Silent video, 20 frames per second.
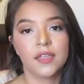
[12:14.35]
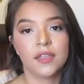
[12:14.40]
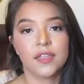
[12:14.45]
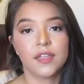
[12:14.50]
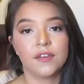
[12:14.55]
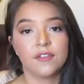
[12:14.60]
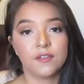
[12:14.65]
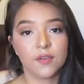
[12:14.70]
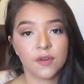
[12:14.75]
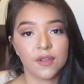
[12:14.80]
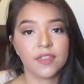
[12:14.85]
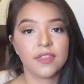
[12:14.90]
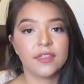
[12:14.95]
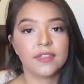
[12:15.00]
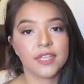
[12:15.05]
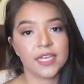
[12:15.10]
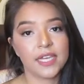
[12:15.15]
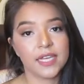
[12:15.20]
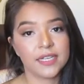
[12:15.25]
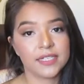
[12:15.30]
The 4th
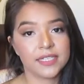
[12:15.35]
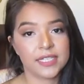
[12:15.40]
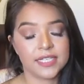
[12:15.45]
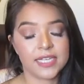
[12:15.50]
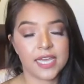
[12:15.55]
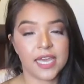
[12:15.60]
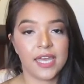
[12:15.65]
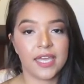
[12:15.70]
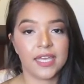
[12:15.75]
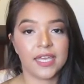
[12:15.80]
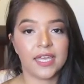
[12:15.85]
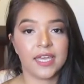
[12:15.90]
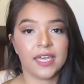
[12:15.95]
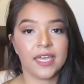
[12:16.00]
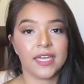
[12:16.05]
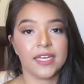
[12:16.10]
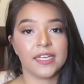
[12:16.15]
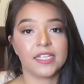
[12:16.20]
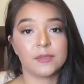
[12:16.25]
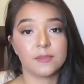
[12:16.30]
thing to take
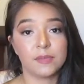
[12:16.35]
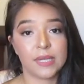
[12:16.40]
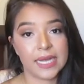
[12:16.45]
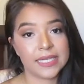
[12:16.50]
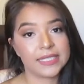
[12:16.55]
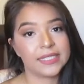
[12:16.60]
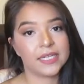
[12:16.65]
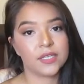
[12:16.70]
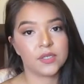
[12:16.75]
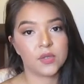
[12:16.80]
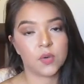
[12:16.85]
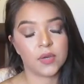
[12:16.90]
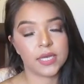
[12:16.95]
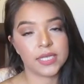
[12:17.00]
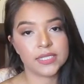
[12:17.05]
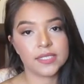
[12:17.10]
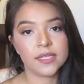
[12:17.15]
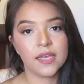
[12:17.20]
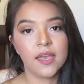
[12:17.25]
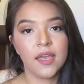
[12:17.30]
is plastic
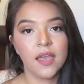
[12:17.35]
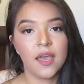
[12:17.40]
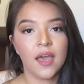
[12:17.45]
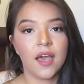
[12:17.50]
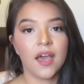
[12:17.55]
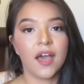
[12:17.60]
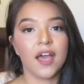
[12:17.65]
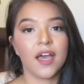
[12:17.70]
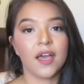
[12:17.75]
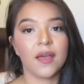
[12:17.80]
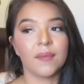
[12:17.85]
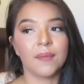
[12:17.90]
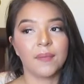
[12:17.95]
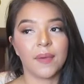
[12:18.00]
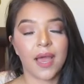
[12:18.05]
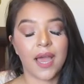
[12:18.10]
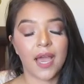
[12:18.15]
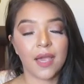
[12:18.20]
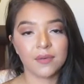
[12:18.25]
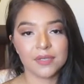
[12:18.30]
toys.
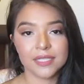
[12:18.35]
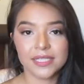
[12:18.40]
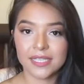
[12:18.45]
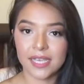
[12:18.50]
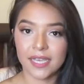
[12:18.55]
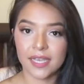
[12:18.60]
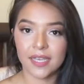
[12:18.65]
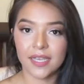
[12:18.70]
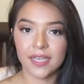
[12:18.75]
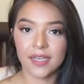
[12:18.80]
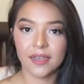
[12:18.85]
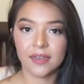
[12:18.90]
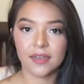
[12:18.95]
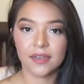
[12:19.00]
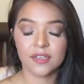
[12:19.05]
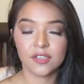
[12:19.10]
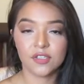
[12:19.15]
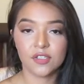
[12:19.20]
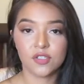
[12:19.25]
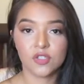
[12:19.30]
I would say
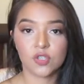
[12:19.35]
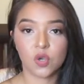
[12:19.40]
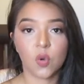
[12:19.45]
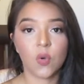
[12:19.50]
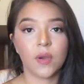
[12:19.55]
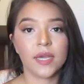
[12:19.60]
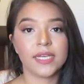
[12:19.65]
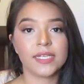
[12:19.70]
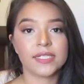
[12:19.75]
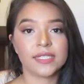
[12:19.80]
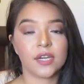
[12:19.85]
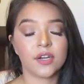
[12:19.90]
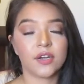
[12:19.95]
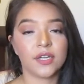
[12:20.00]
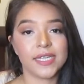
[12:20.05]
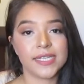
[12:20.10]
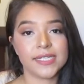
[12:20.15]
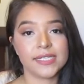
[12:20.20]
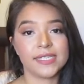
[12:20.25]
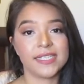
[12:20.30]
toys that are
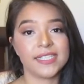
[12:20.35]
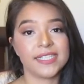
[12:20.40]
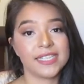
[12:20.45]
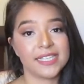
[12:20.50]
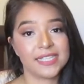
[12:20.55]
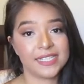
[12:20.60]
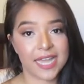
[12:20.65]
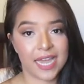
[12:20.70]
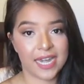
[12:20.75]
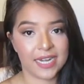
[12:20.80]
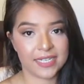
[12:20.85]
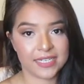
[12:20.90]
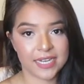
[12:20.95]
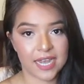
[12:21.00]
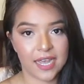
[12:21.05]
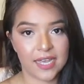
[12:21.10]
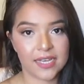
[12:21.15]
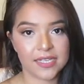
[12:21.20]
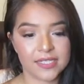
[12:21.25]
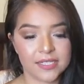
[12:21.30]
easy to
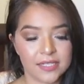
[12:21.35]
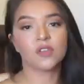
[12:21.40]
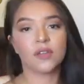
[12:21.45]
sanitize.